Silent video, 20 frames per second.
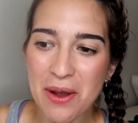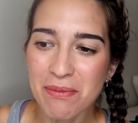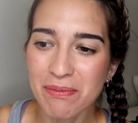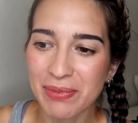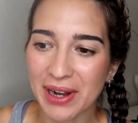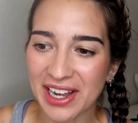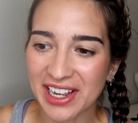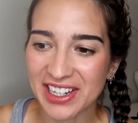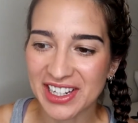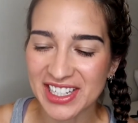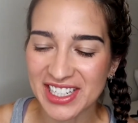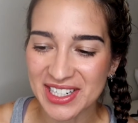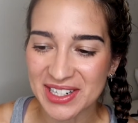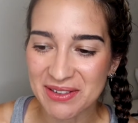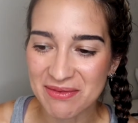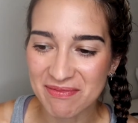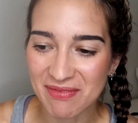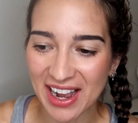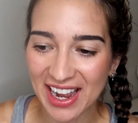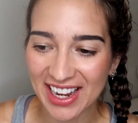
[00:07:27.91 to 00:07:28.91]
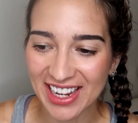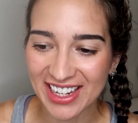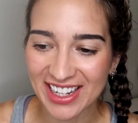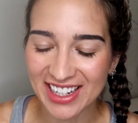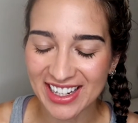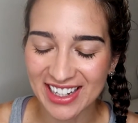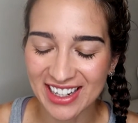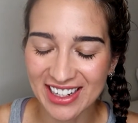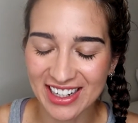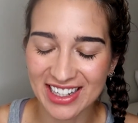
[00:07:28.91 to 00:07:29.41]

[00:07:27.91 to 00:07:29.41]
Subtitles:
but my